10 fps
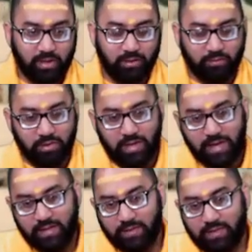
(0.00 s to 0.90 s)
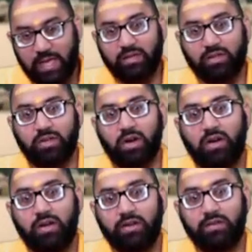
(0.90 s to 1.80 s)
And for that, thank
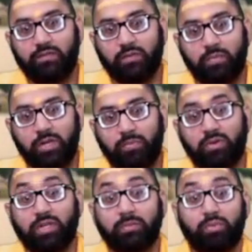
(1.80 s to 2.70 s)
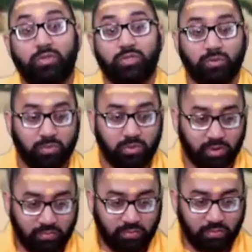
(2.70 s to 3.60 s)
God for people like Puja Gurudev.